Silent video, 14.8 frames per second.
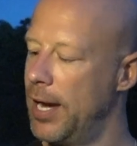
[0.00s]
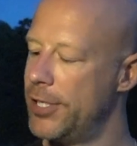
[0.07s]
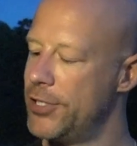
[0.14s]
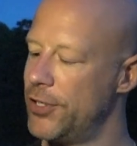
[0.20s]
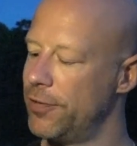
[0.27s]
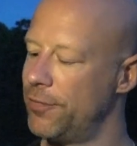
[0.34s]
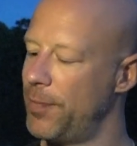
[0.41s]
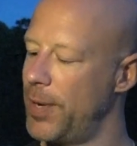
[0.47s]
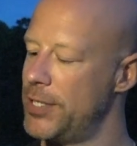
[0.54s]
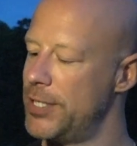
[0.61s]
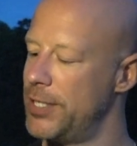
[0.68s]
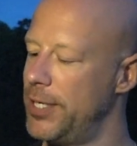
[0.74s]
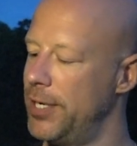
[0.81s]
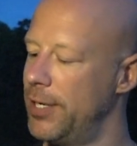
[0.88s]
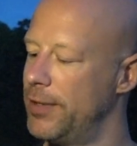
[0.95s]
I should have
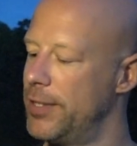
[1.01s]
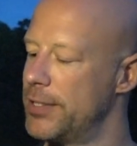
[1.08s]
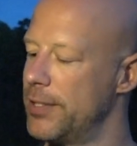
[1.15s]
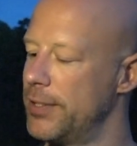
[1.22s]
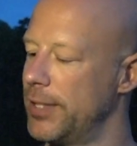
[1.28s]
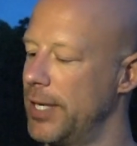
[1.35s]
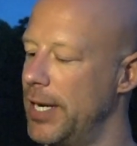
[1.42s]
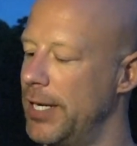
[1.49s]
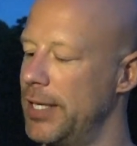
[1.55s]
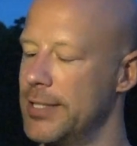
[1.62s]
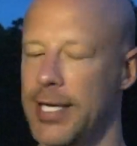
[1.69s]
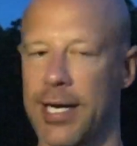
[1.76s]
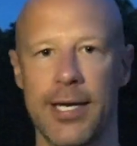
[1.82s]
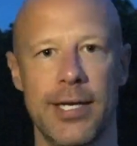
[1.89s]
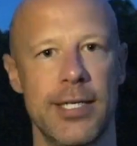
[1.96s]
mentioned here on this little guy is
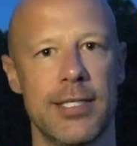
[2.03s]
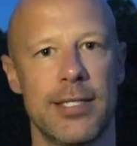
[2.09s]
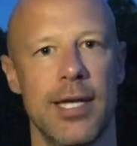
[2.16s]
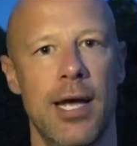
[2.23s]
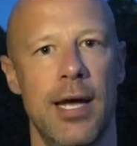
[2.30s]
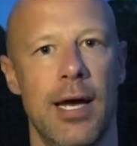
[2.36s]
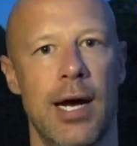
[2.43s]
that it is